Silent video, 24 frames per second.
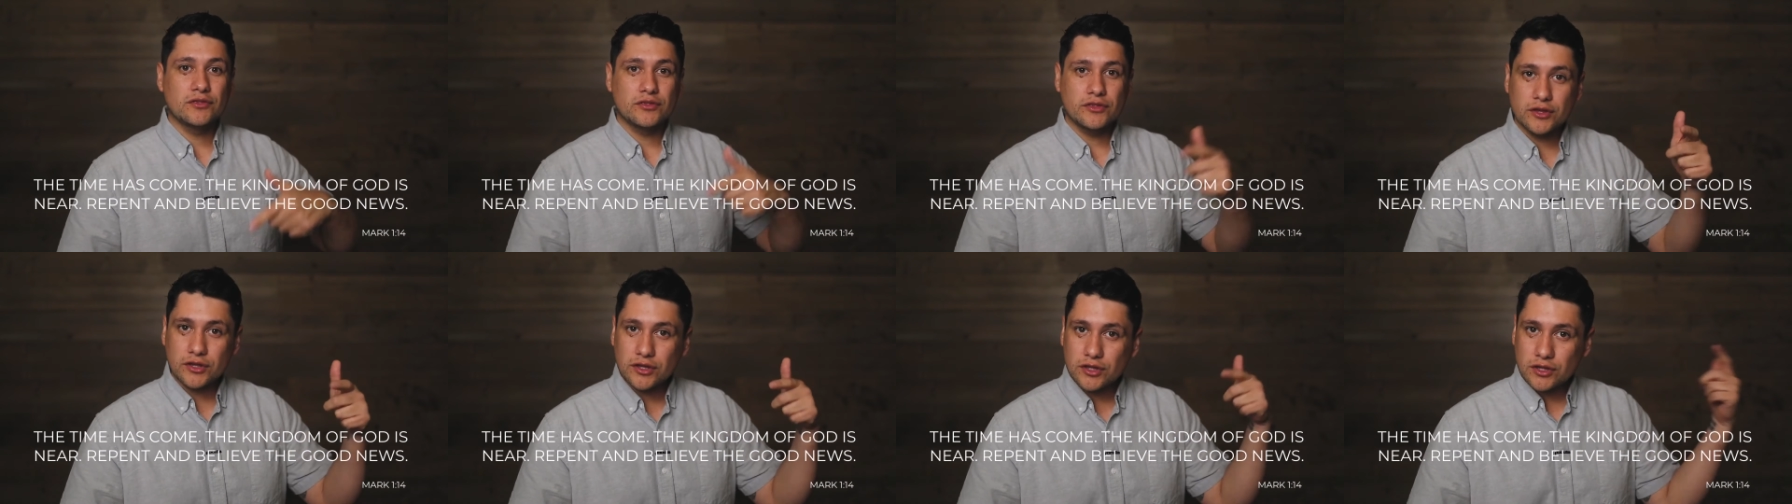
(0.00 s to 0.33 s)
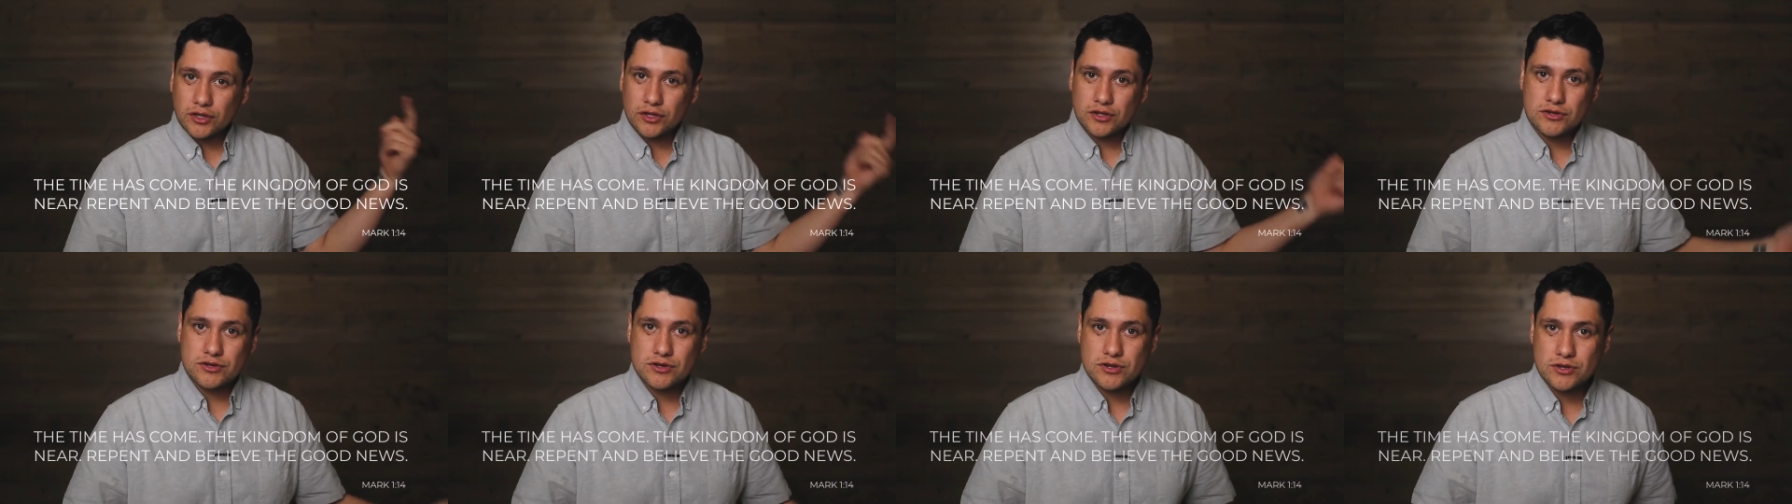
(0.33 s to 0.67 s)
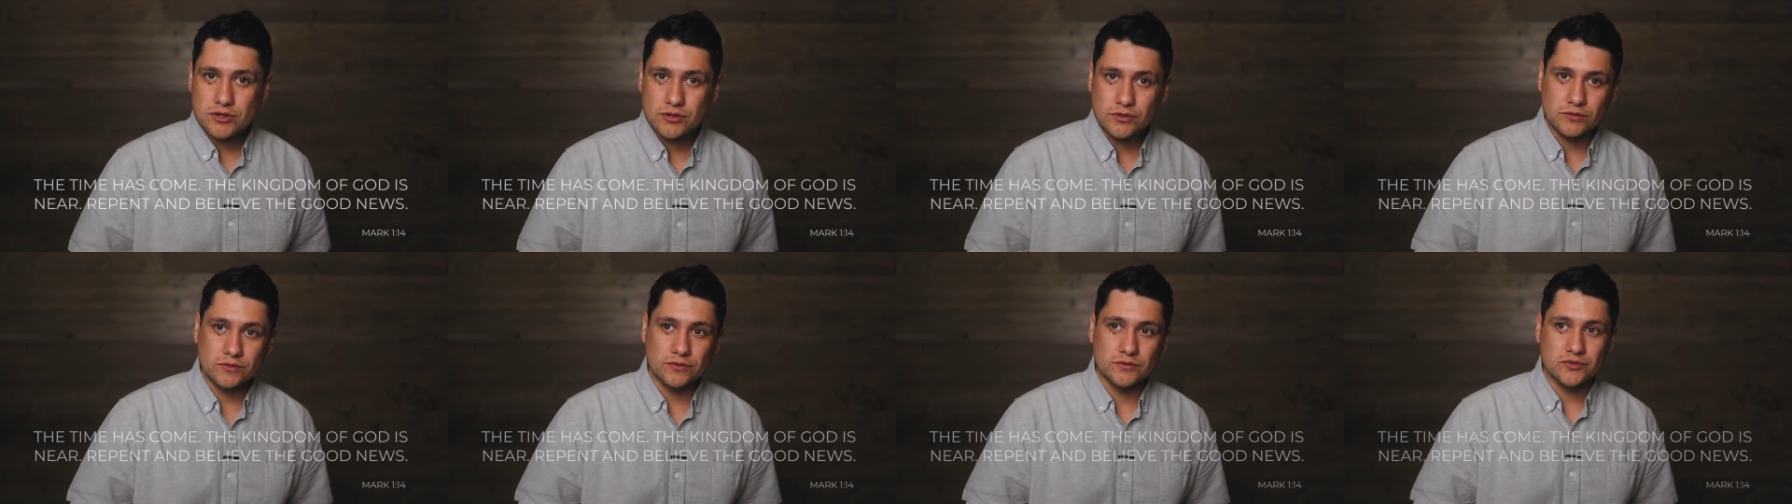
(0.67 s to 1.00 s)
the good
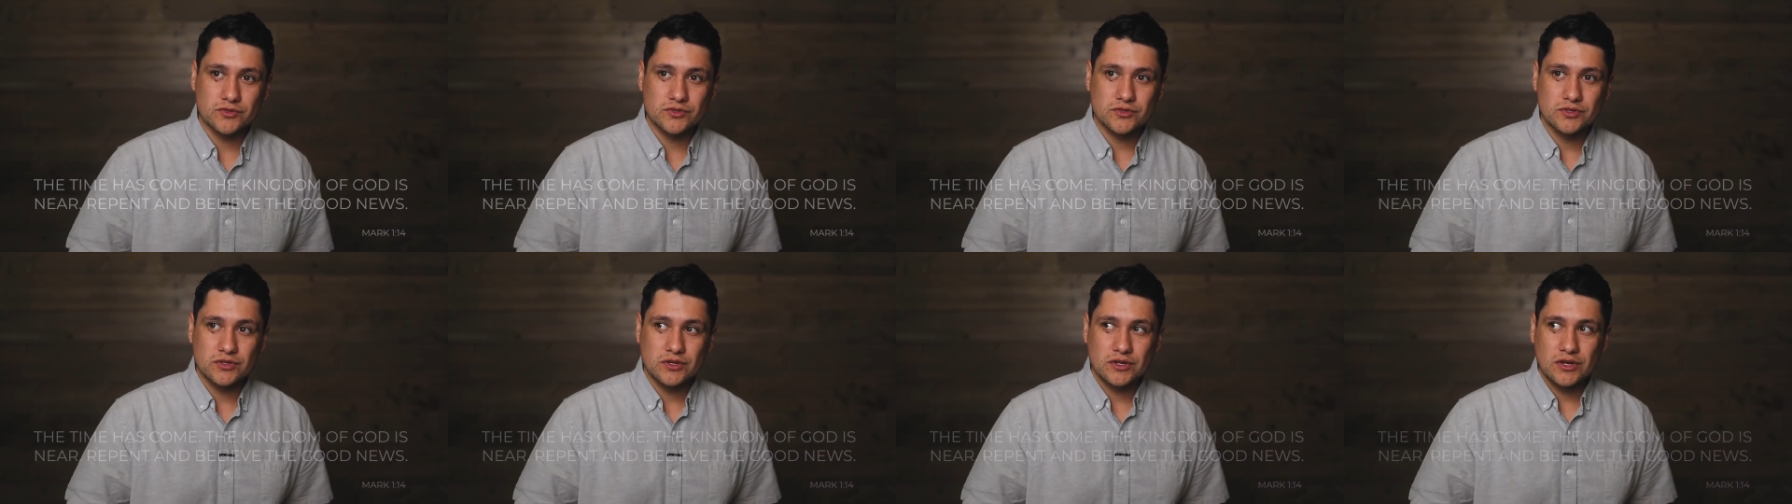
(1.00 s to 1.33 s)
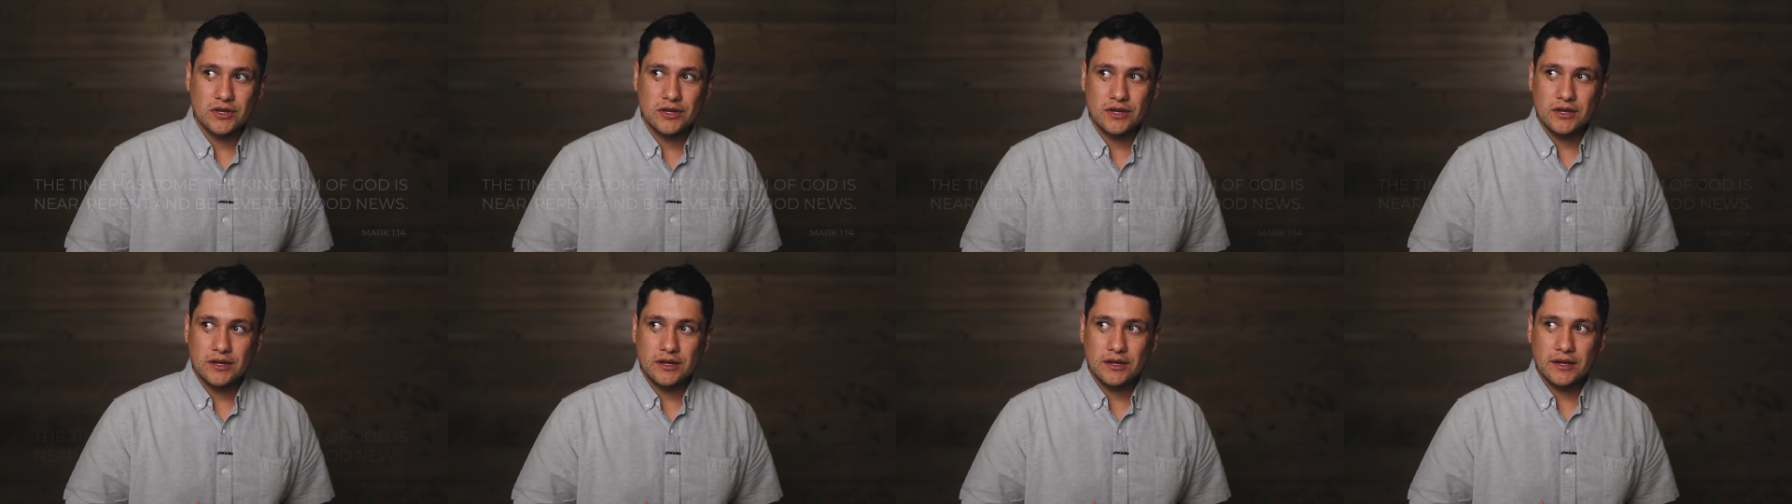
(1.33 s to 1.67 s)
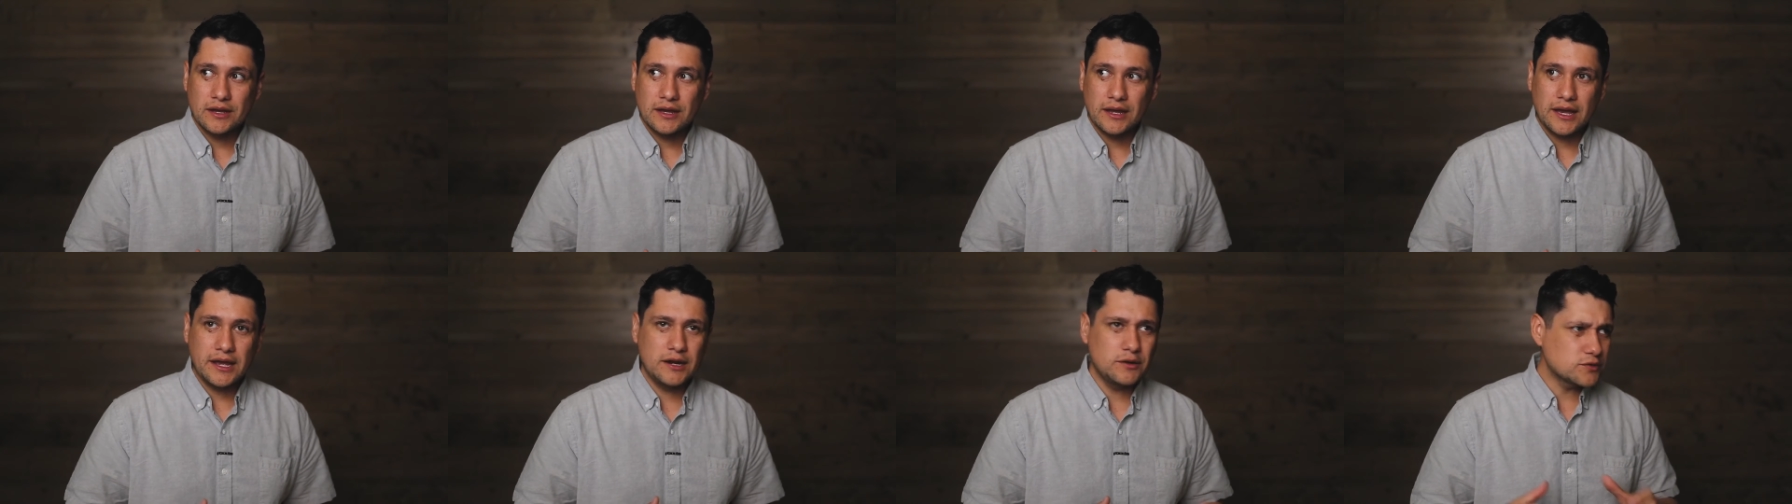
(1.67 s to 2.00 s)
news.
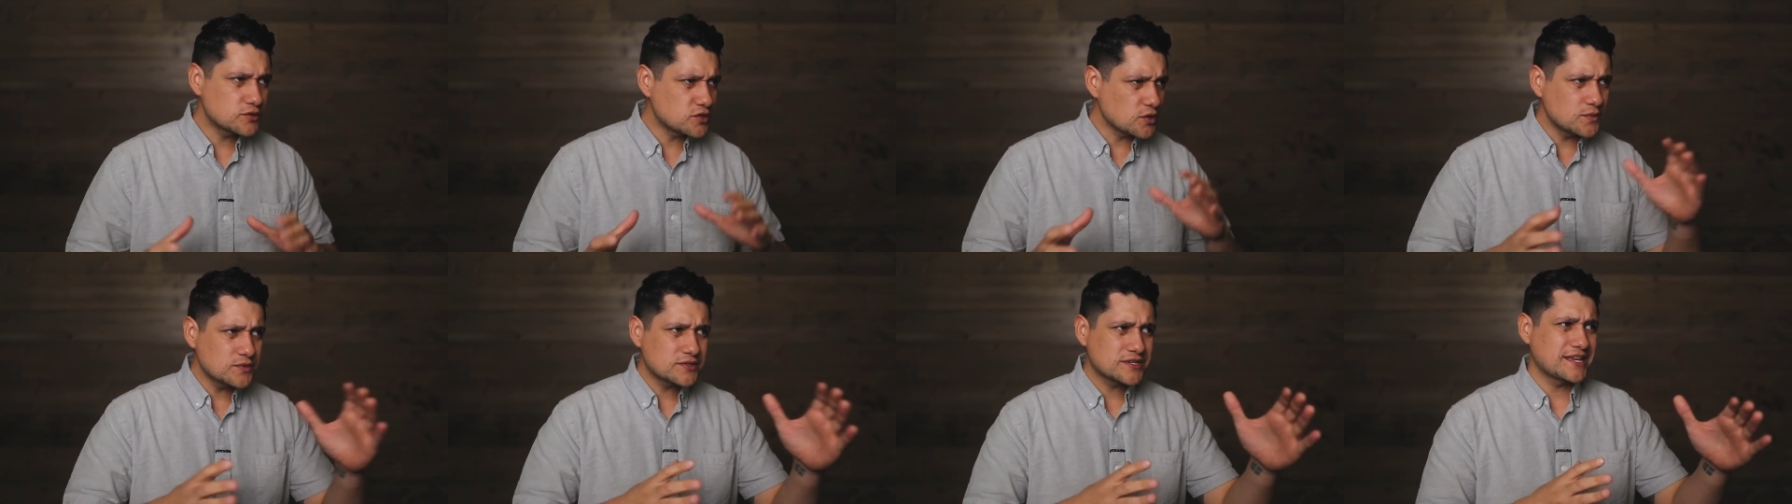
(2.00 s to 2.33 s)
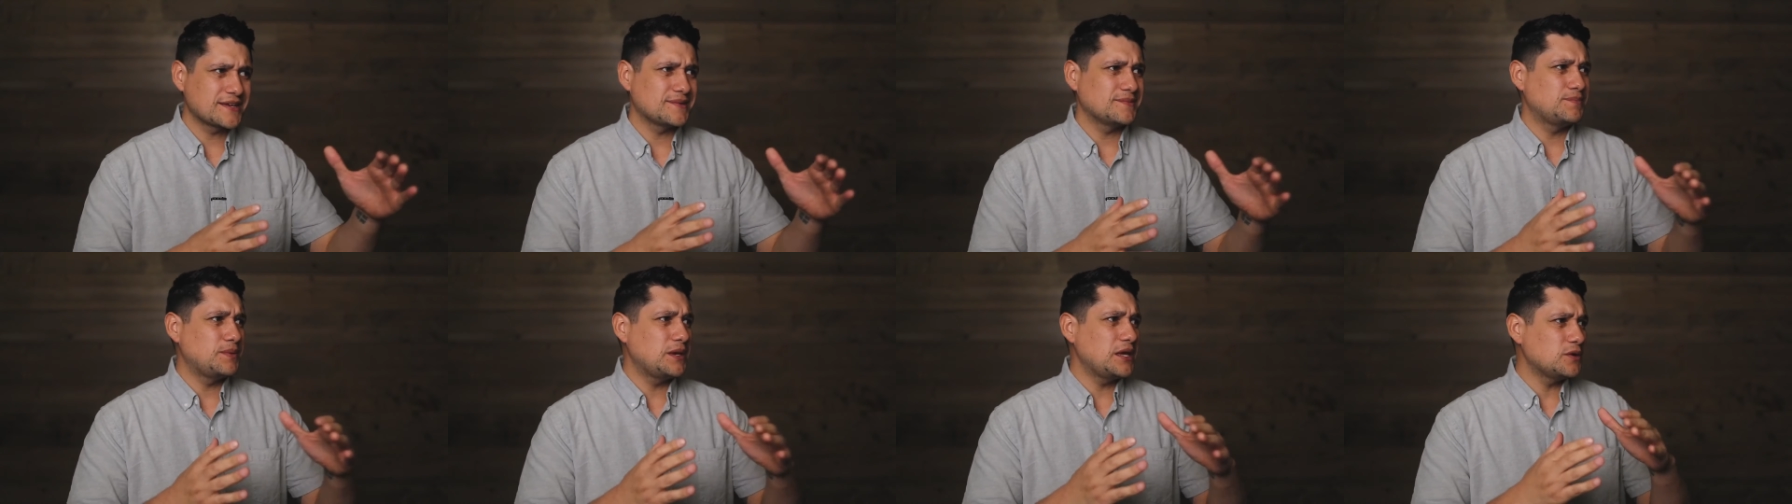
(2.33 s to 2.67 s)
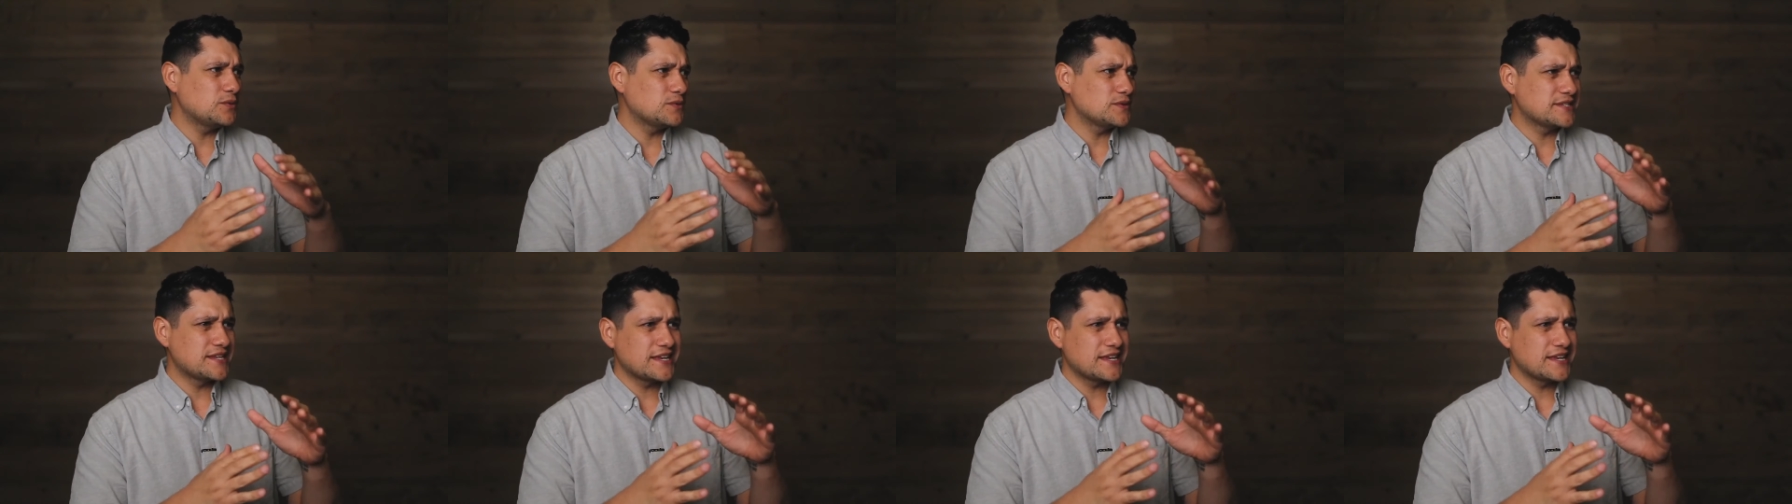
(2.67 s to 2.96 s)
And it was almost like Peter was